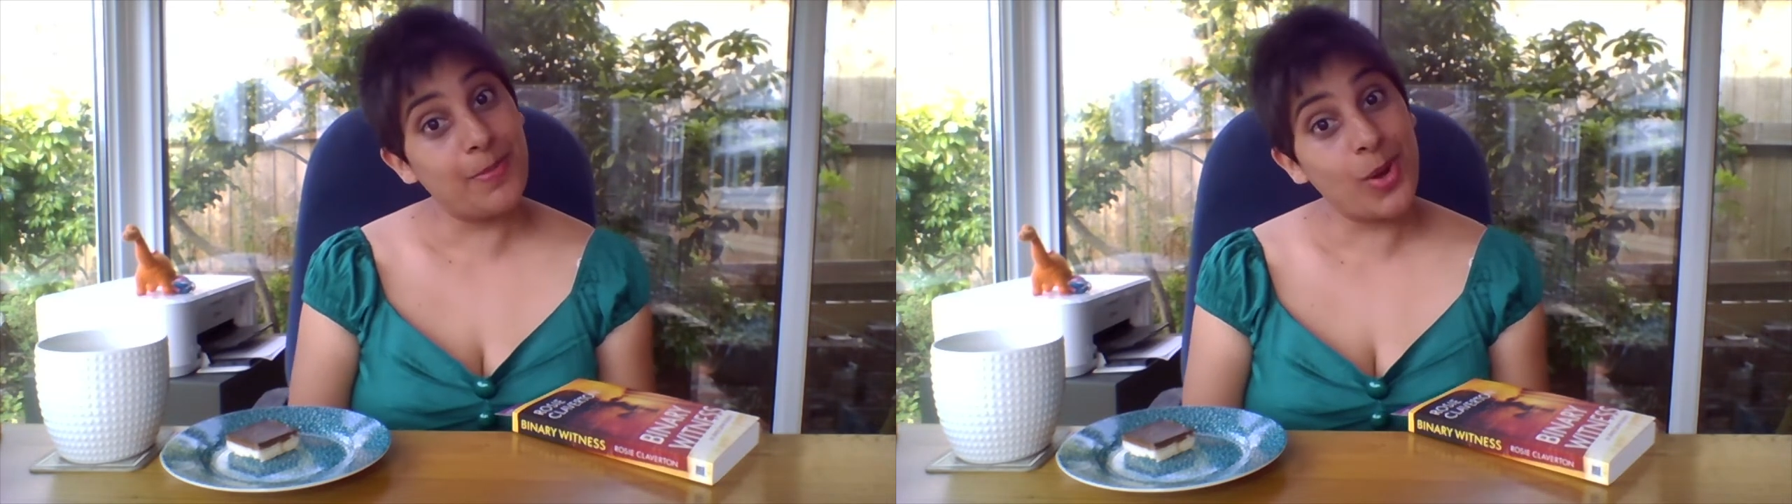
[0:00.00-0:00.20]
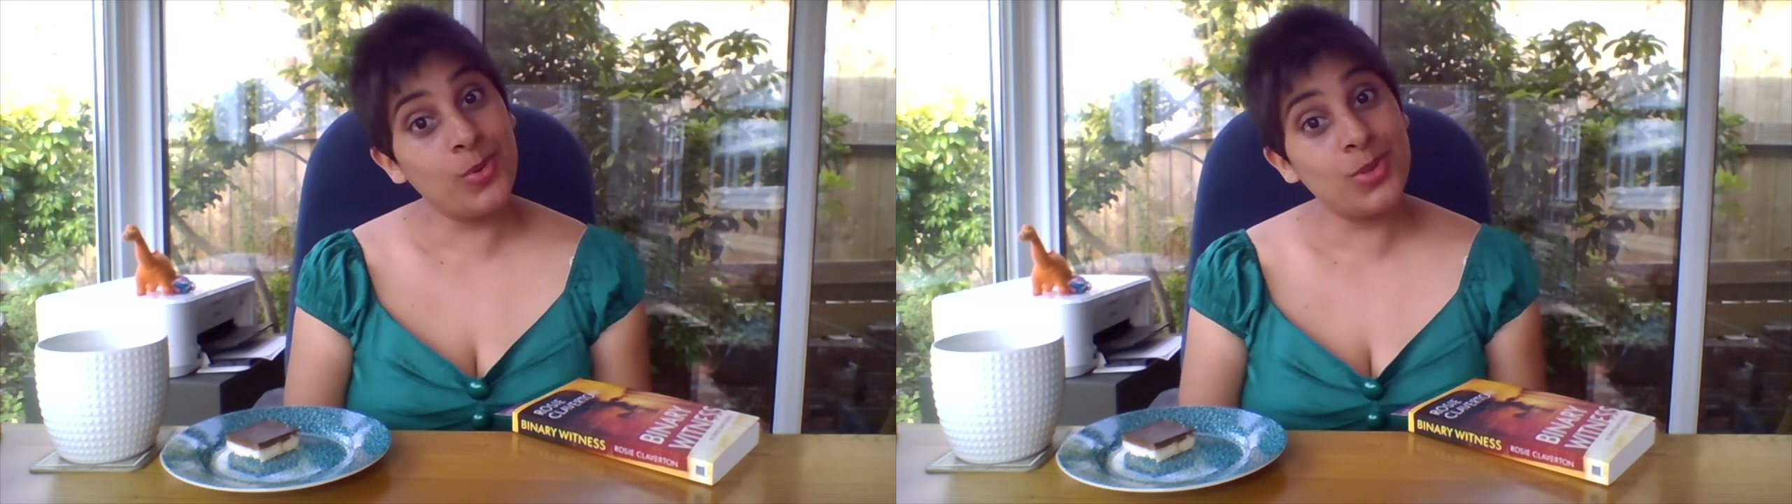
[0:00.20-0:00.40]

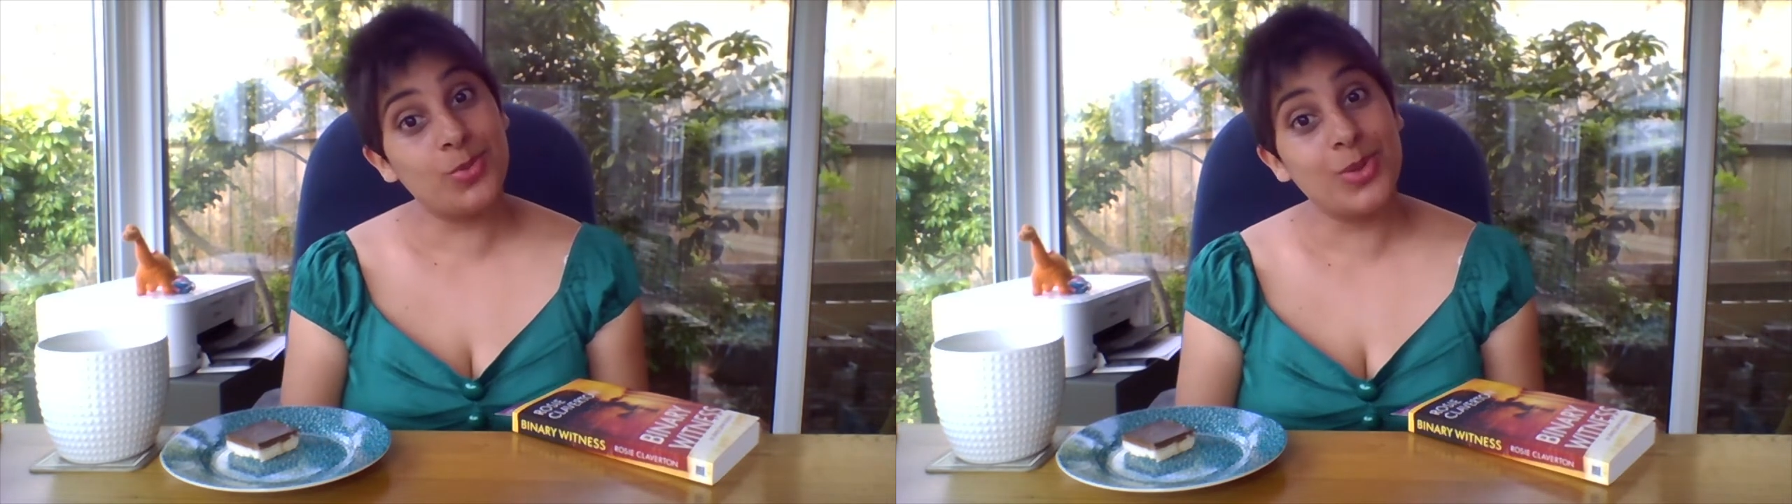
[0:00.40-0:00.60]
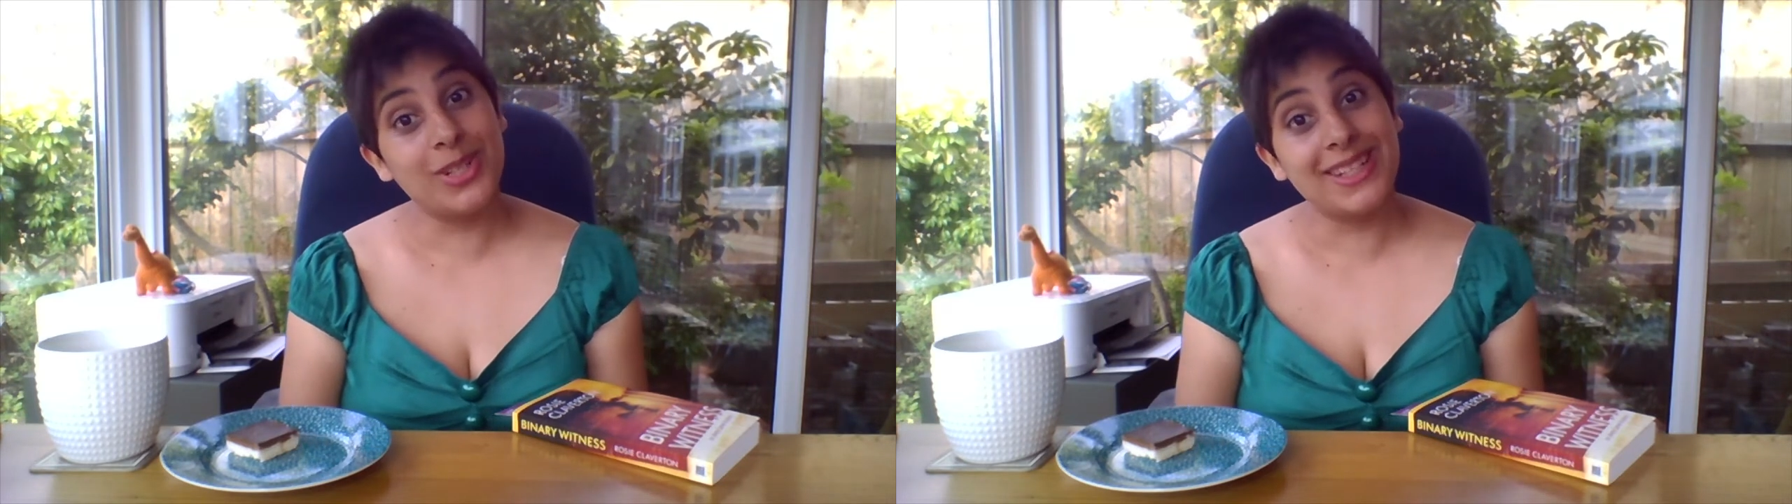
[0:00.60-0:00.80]
boat
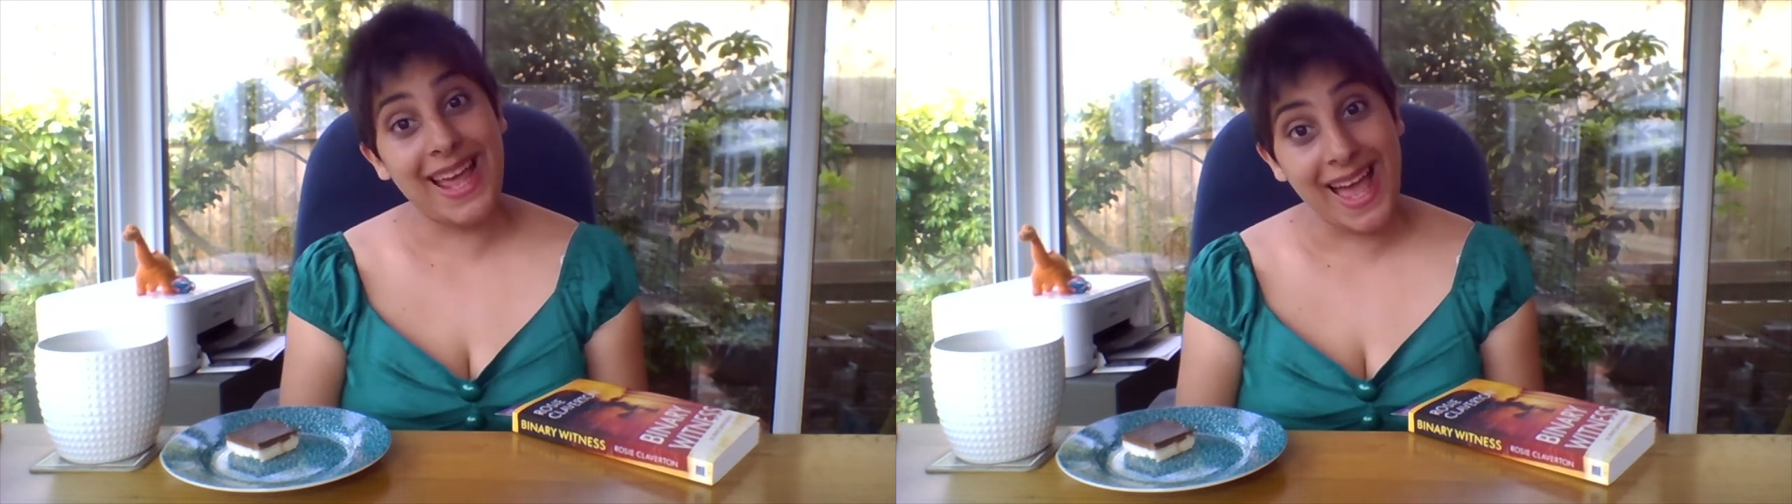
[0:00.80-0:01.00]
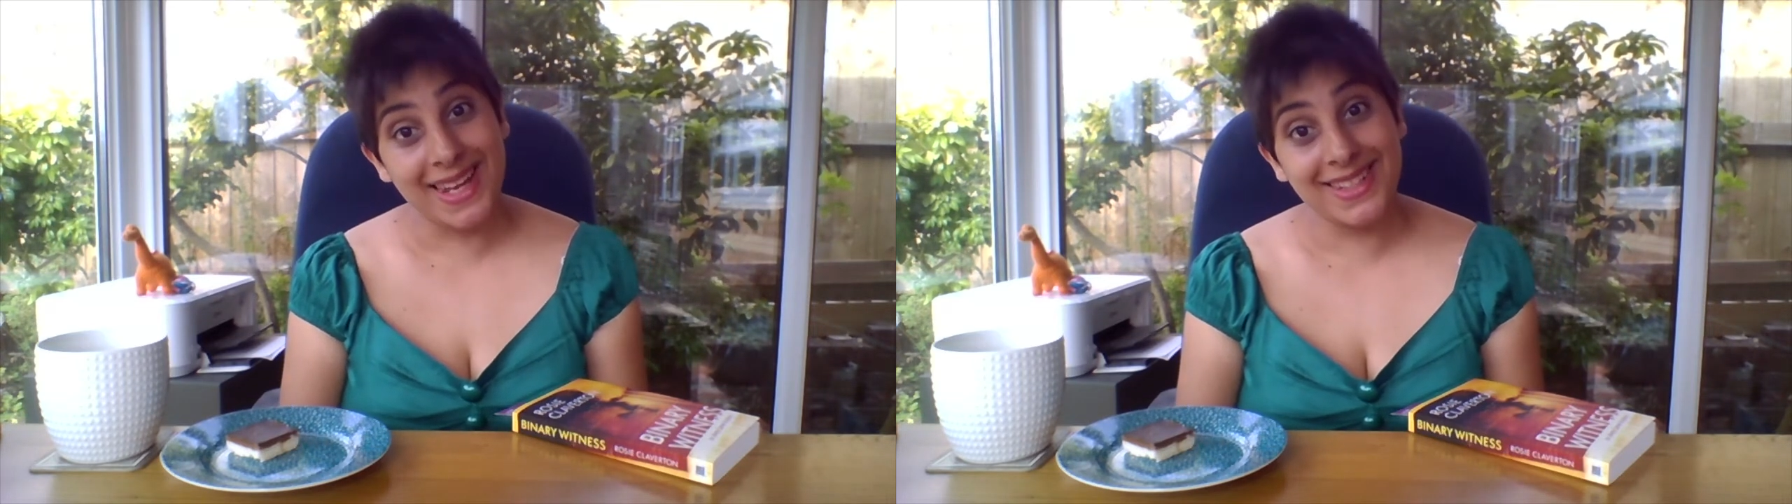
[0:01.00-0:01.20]
would
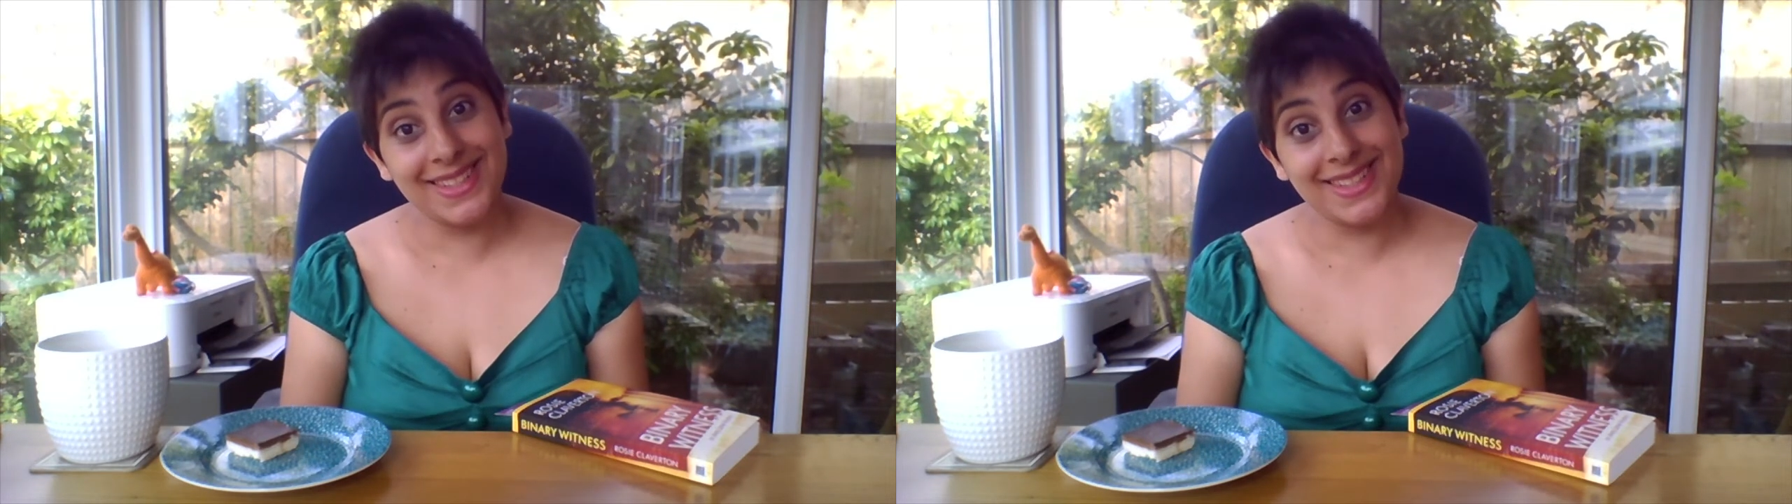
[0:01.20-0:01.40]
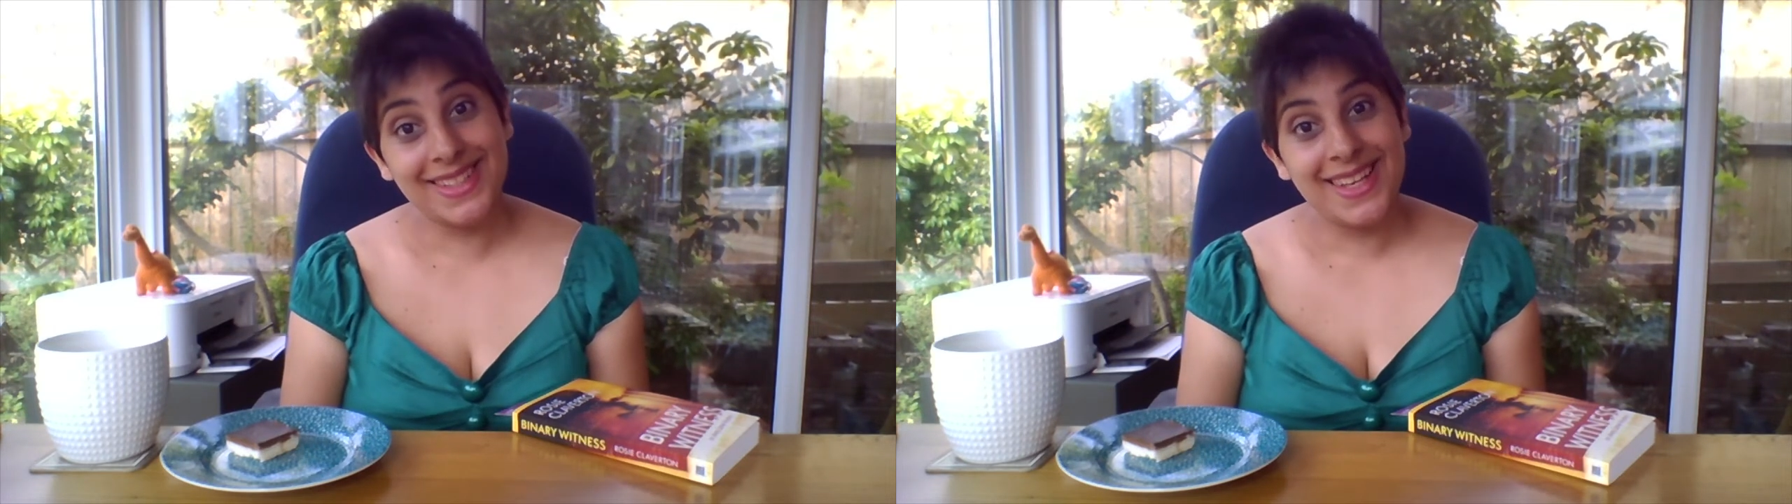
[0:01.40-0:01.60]
land